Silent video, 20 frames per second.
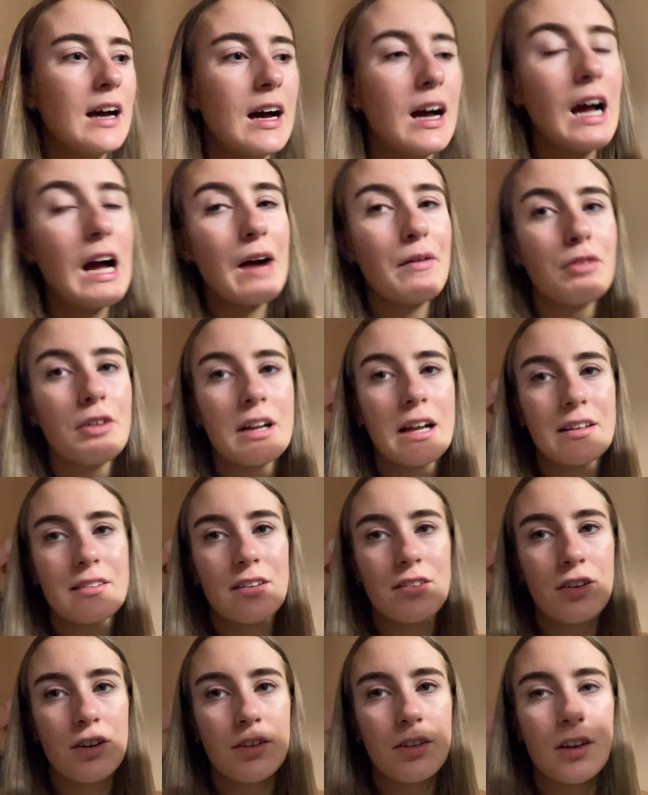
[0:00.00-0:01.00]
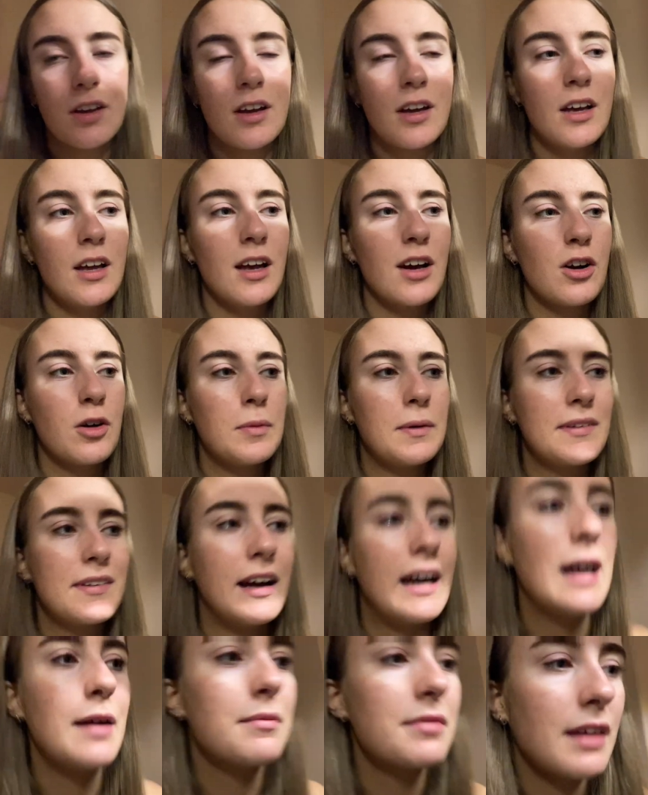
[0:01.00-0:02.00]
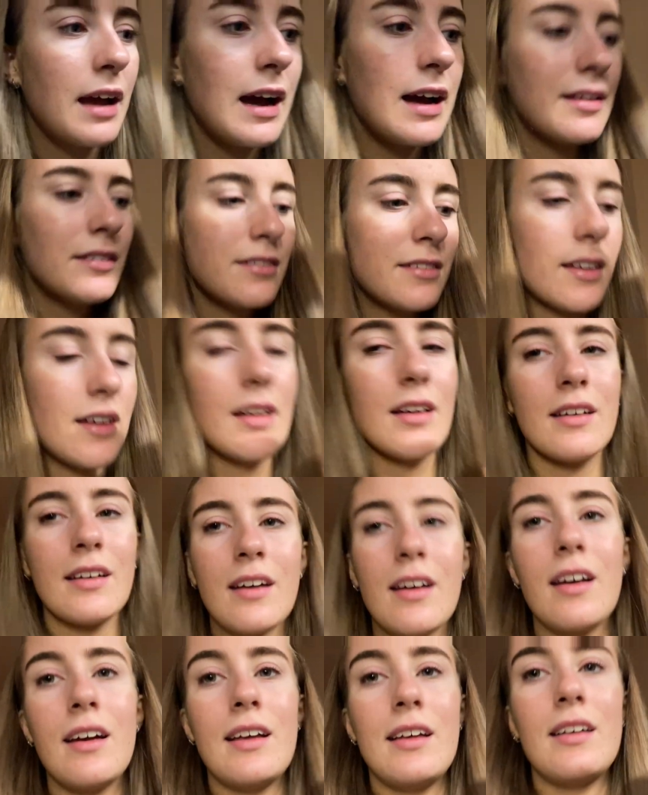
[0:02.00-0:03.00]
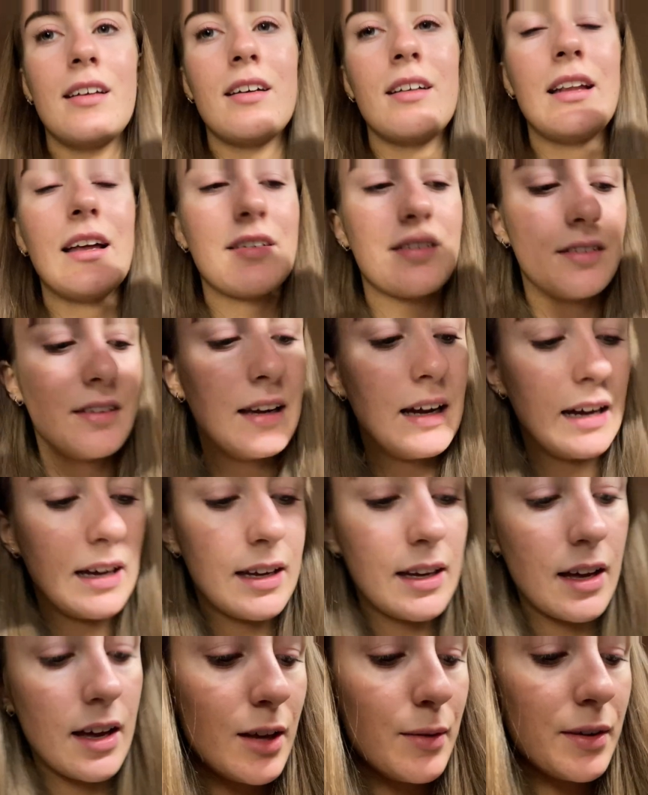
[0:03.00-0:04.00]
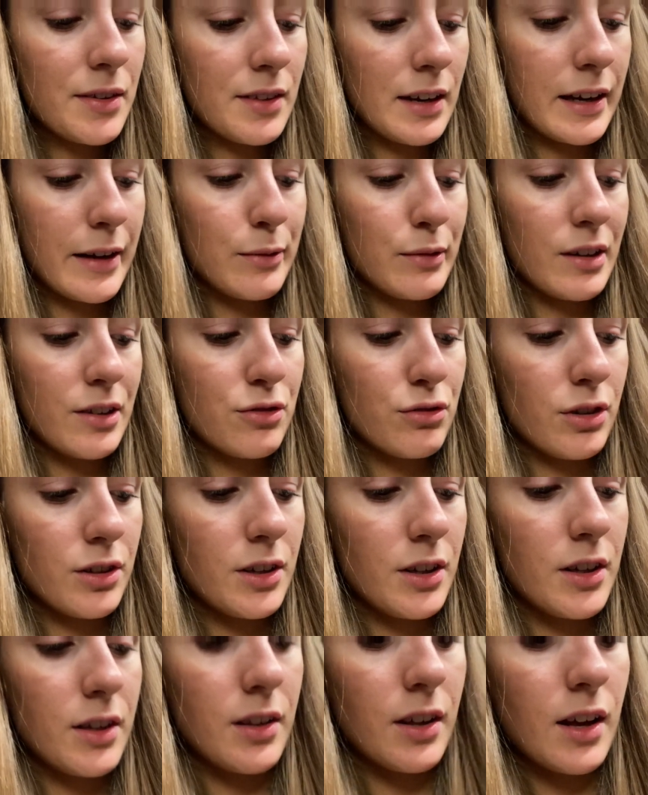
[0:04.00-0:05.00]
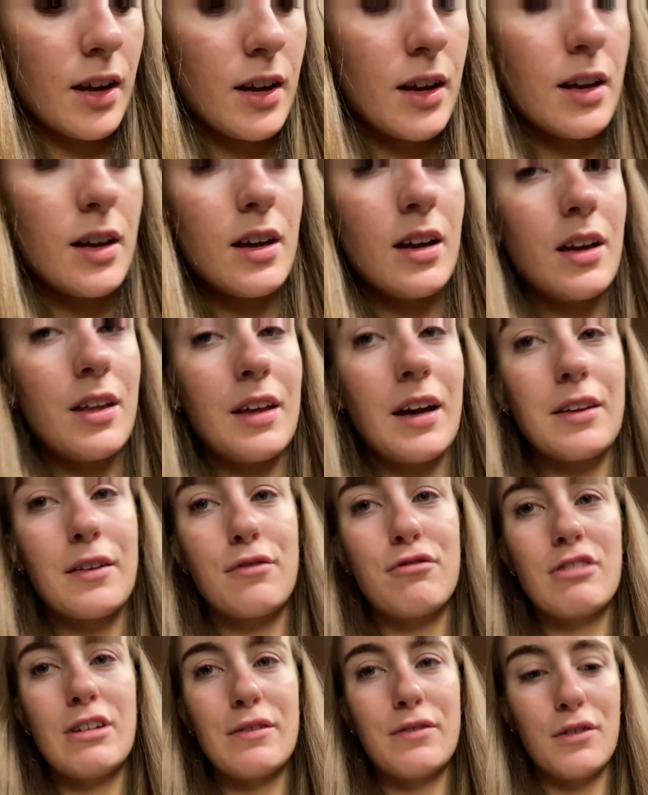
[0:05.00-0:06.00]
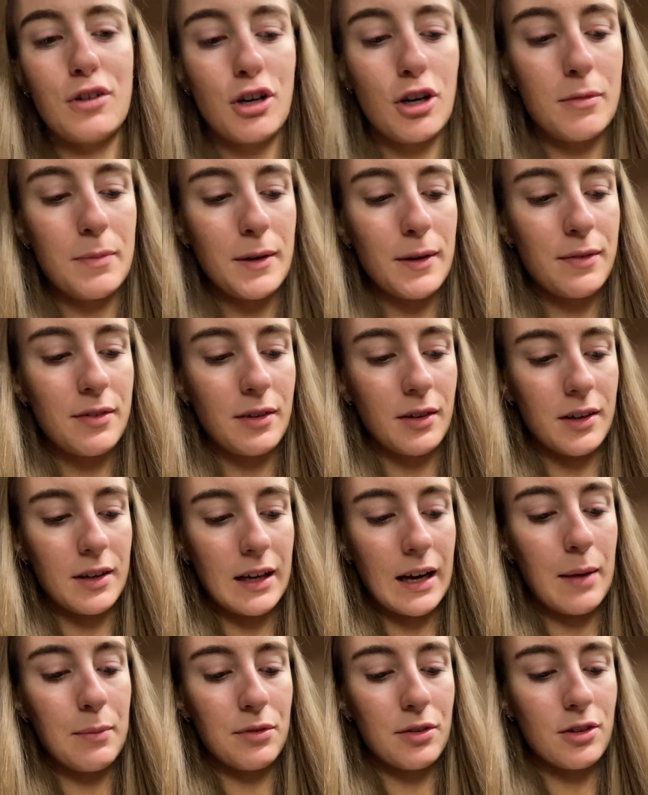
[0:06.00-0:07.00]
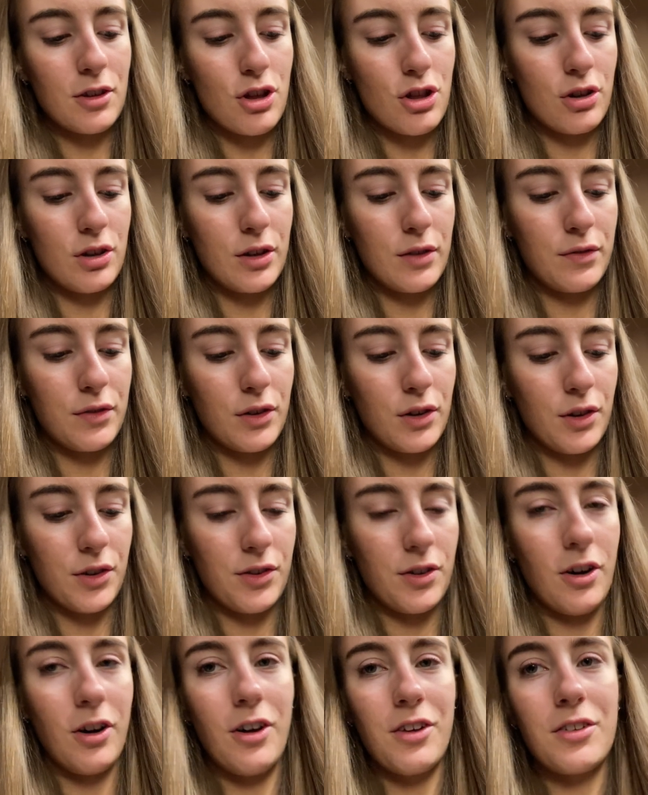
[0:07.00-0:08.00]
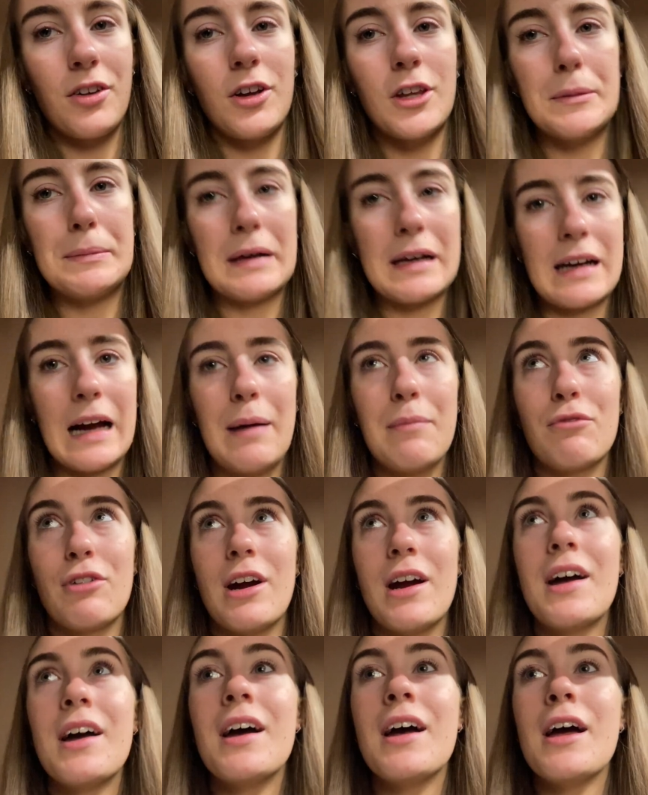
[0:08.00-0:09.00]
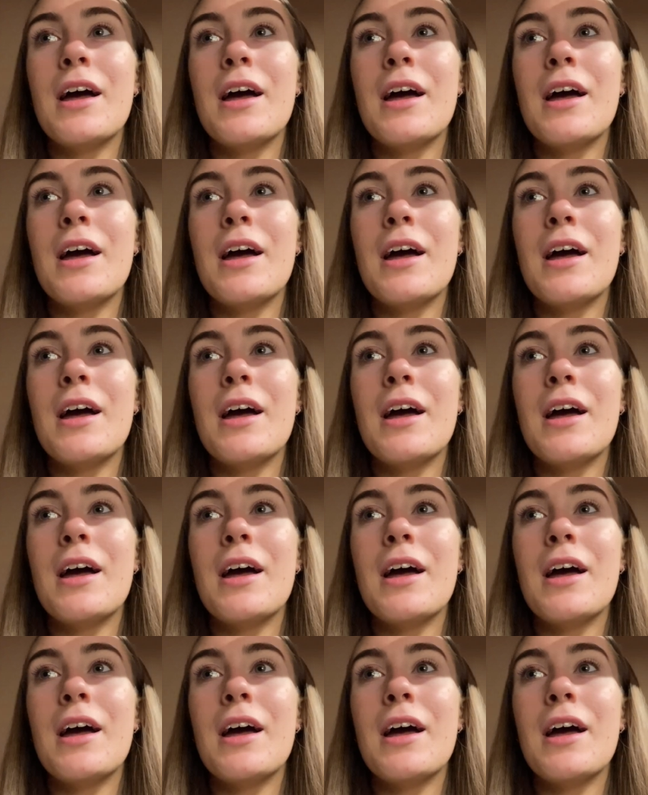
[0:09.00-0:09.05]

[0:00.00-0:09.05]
I've only had these on a couple of times, and last night we went to like a restaurant and it has a free photo booth, so like, I'm just going to show you the photos on the back camera.